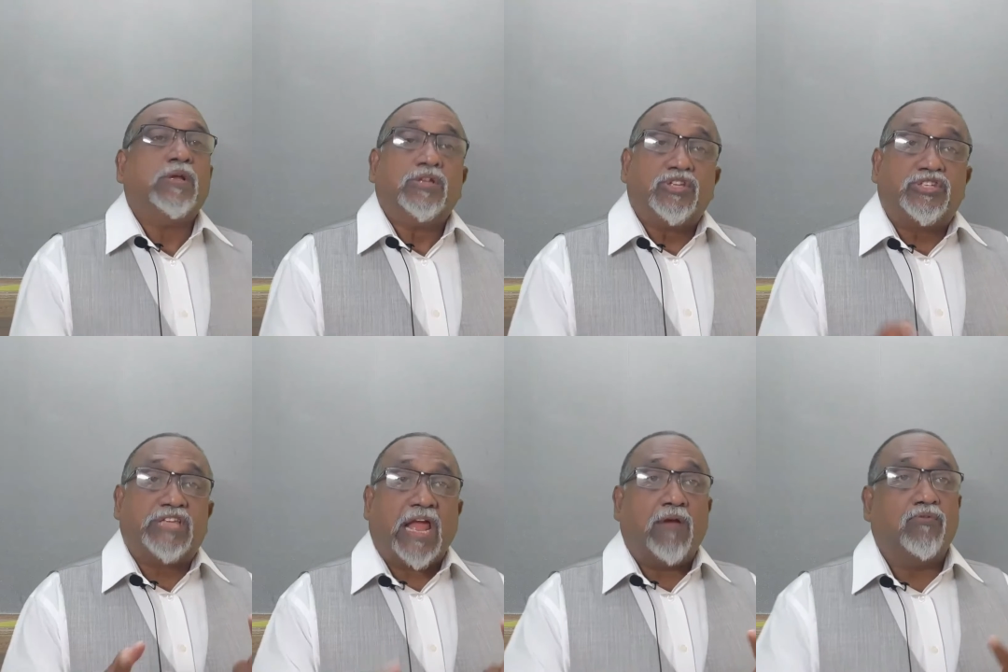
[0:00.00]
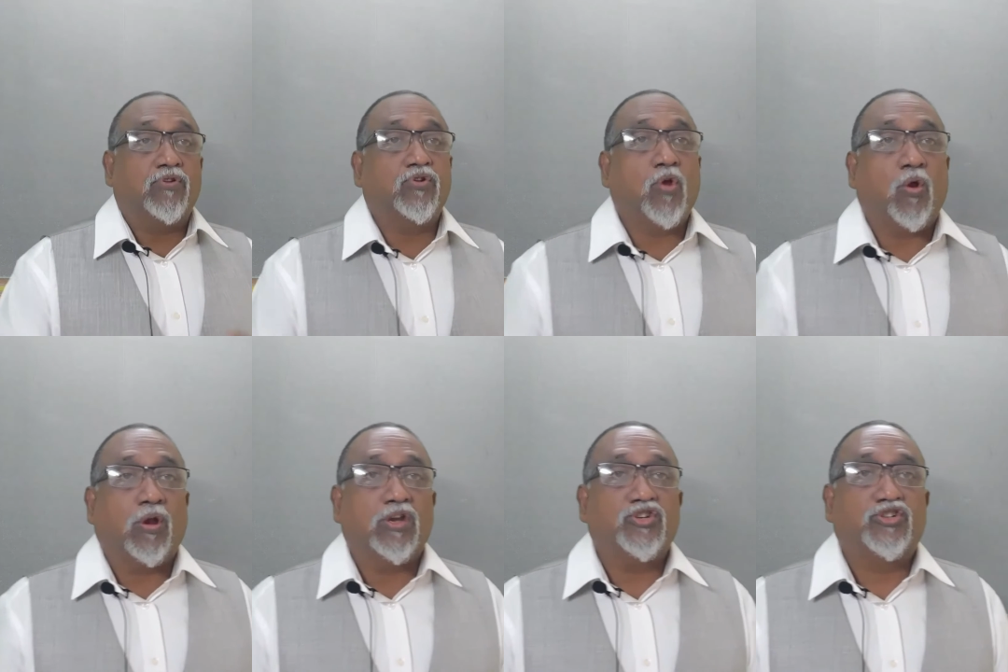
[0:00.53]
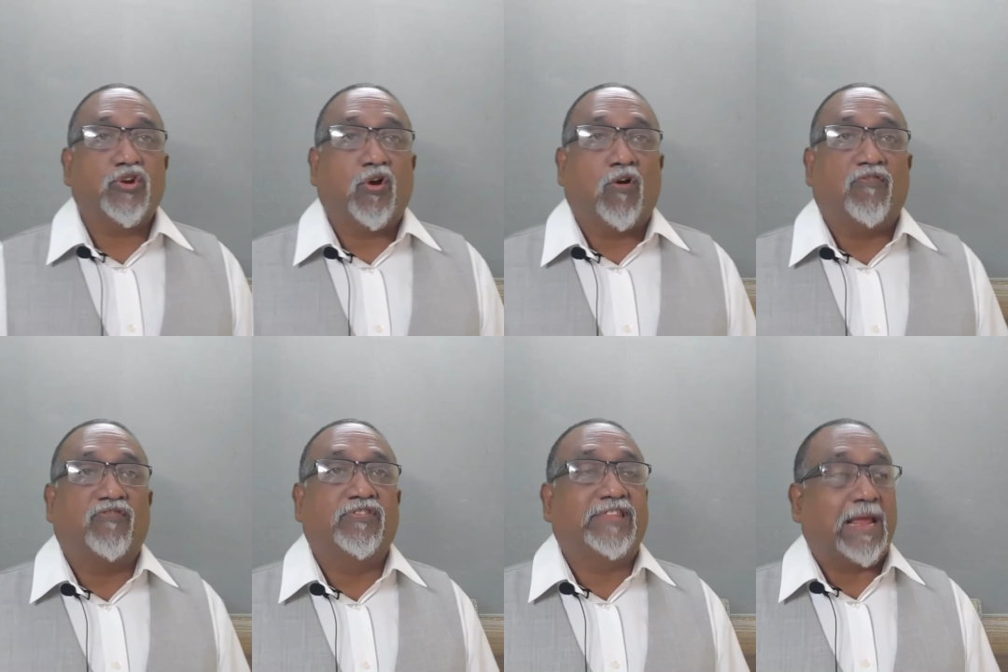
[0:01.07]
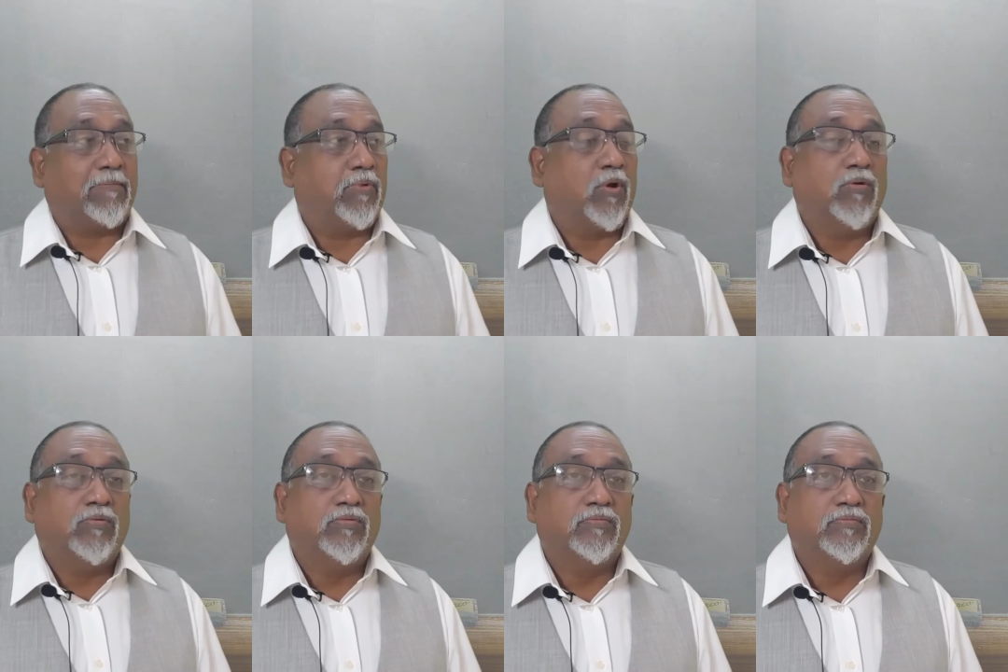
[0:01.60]
Sound knowledge of
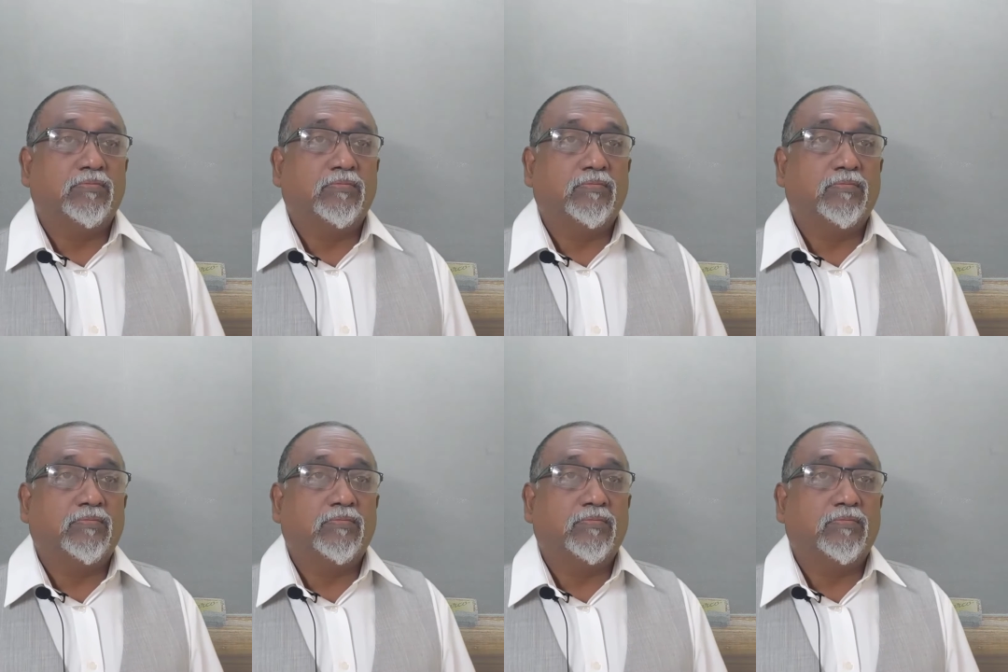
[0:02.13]
Tableau,